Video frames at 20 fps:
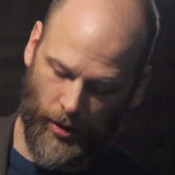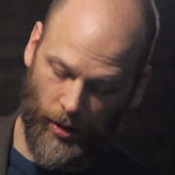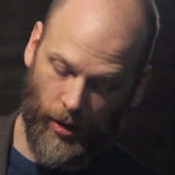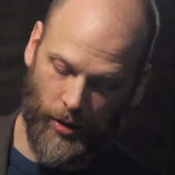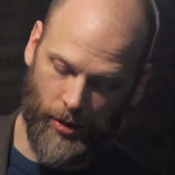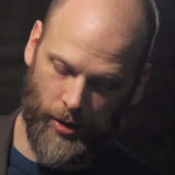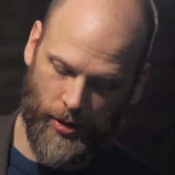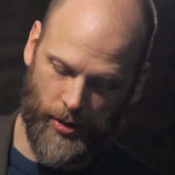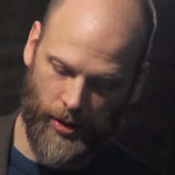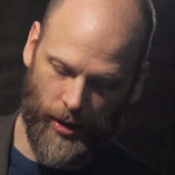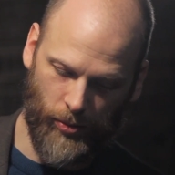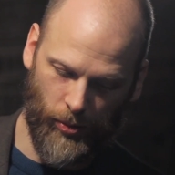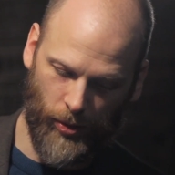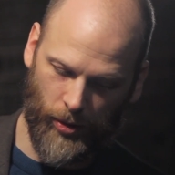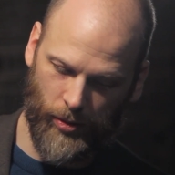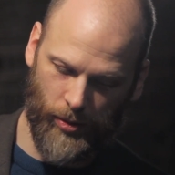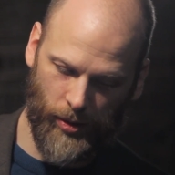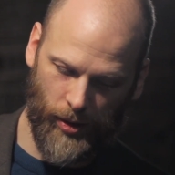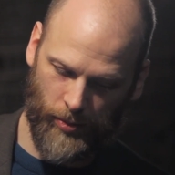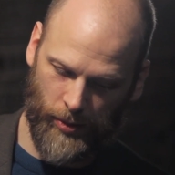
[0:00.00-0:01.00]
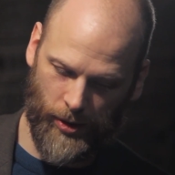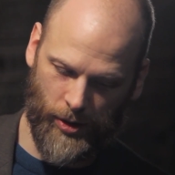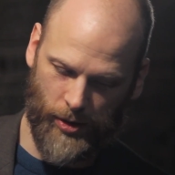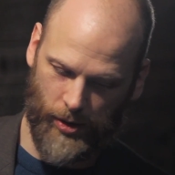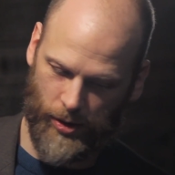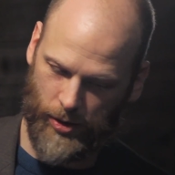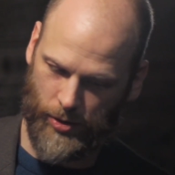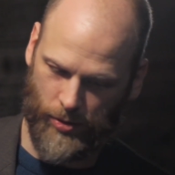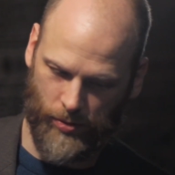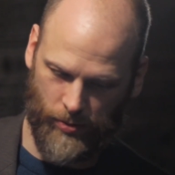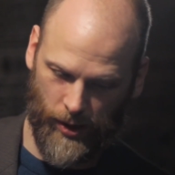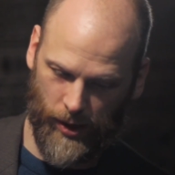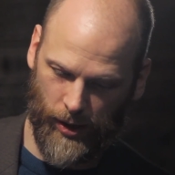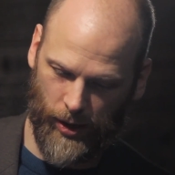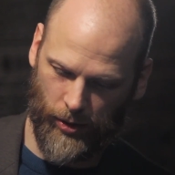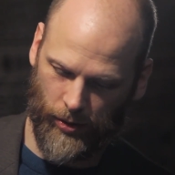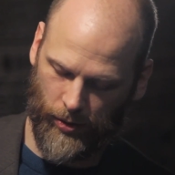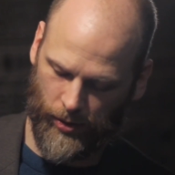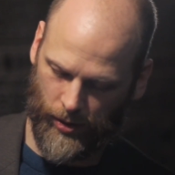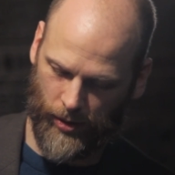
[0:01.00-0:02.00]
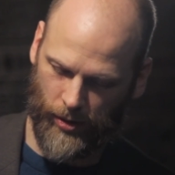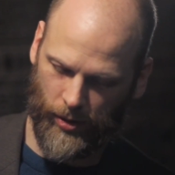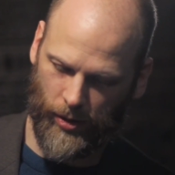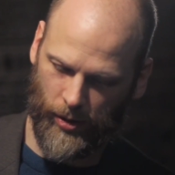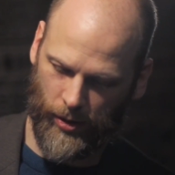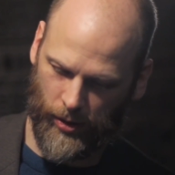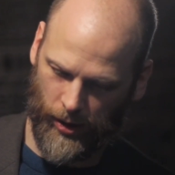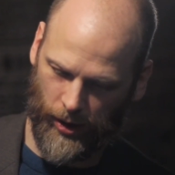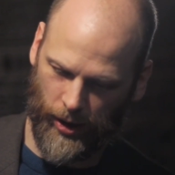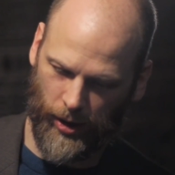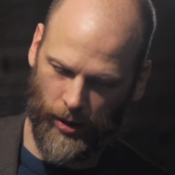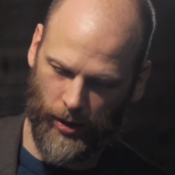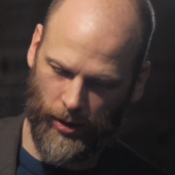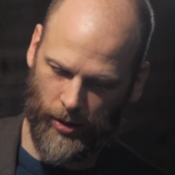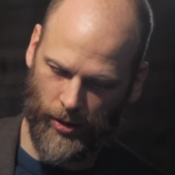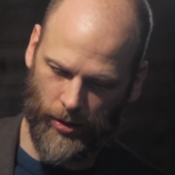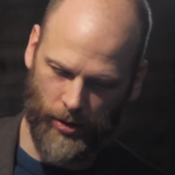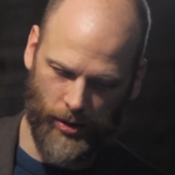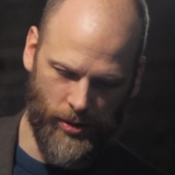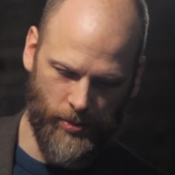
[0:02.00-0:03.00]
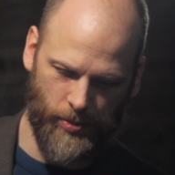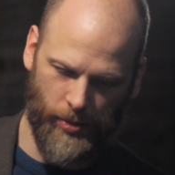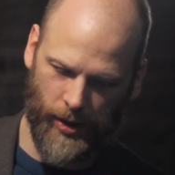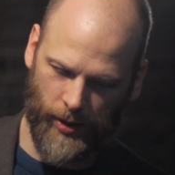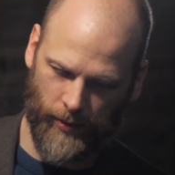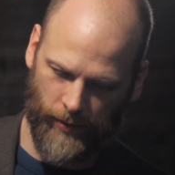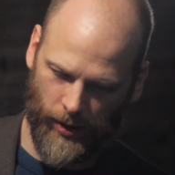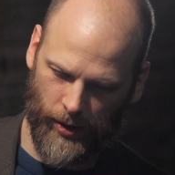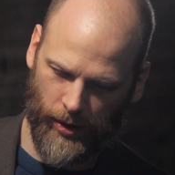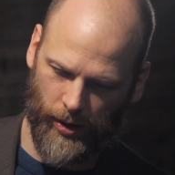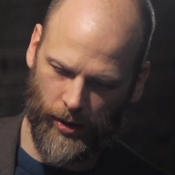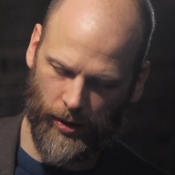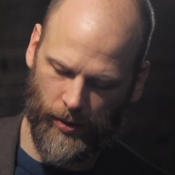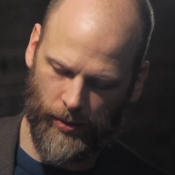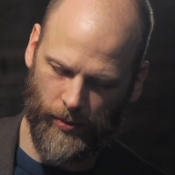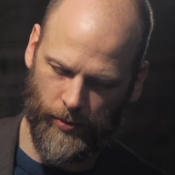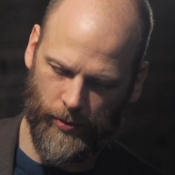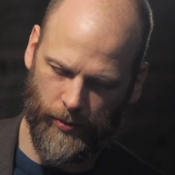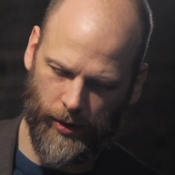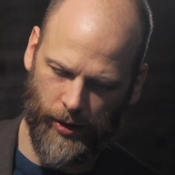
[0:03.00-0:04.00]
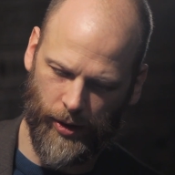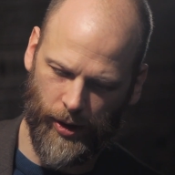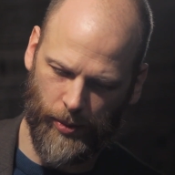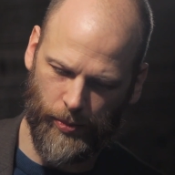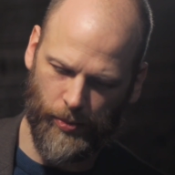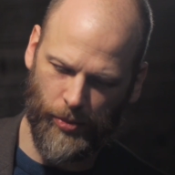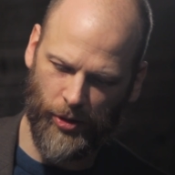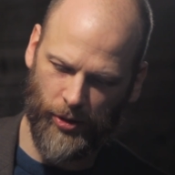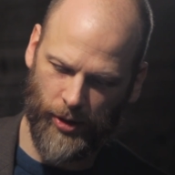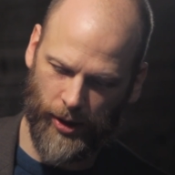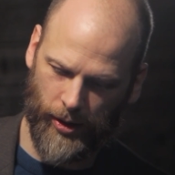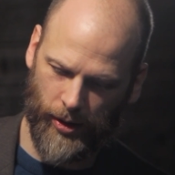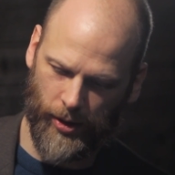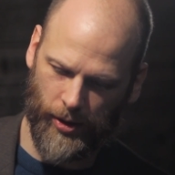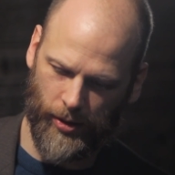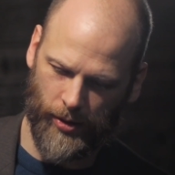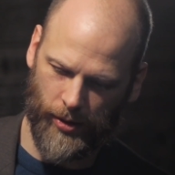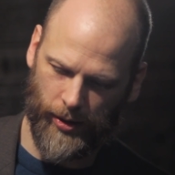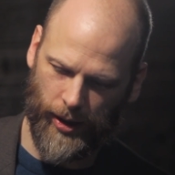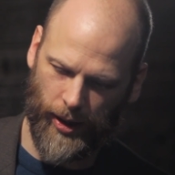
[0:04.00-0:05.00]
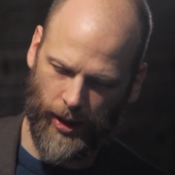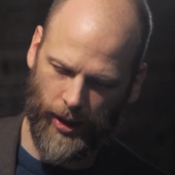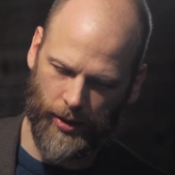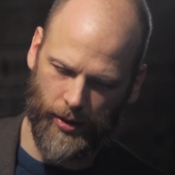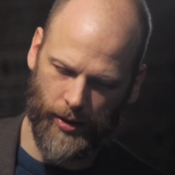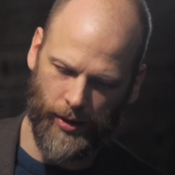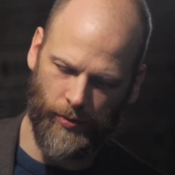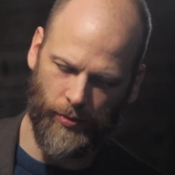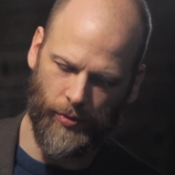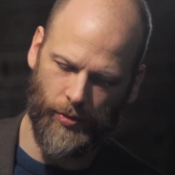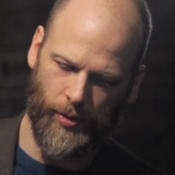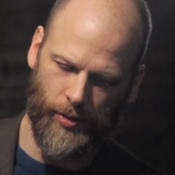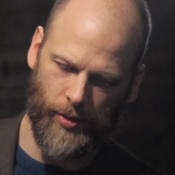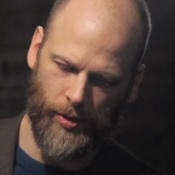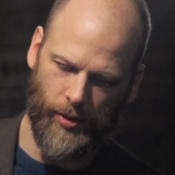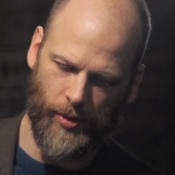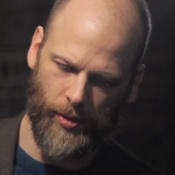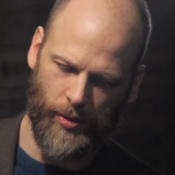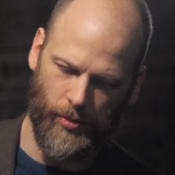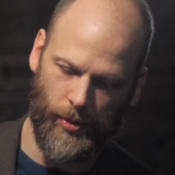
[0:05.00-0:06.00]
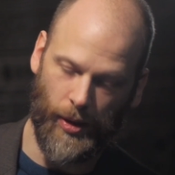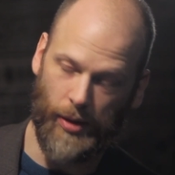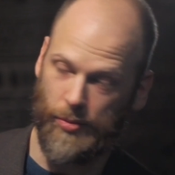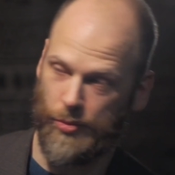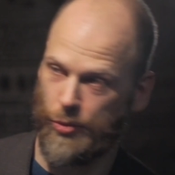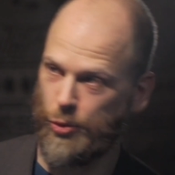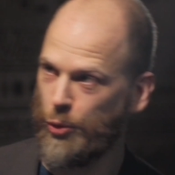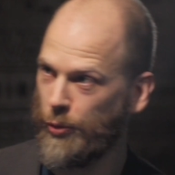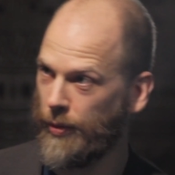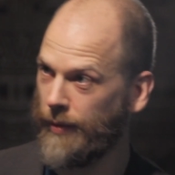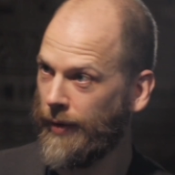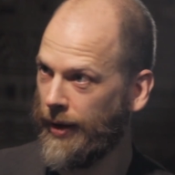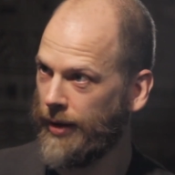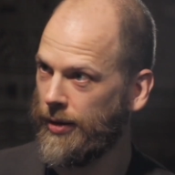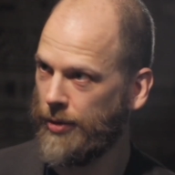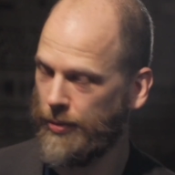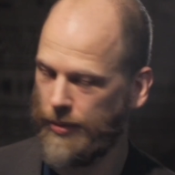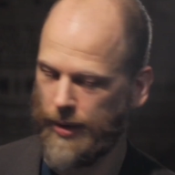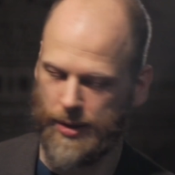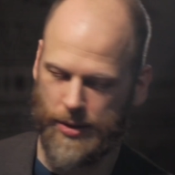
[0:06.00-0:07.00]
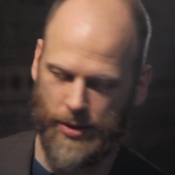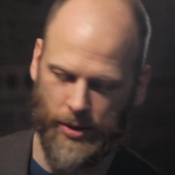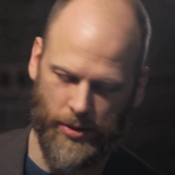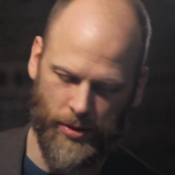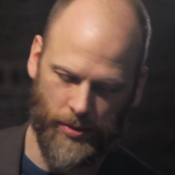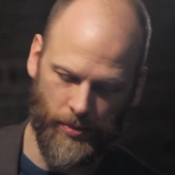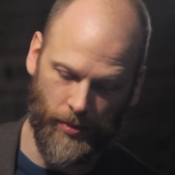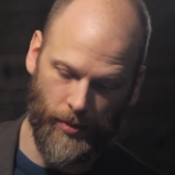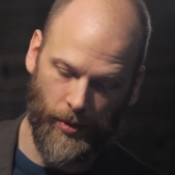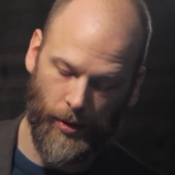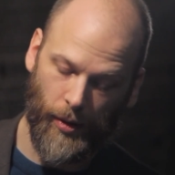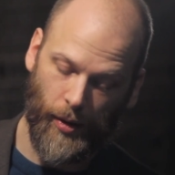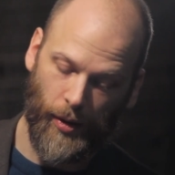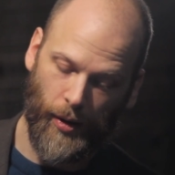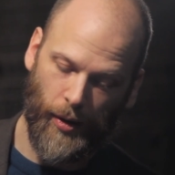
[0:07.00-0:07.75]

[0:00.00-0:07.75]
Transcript: artists, and one of them is really clearly an artist being very, very politically active, to reveal racism.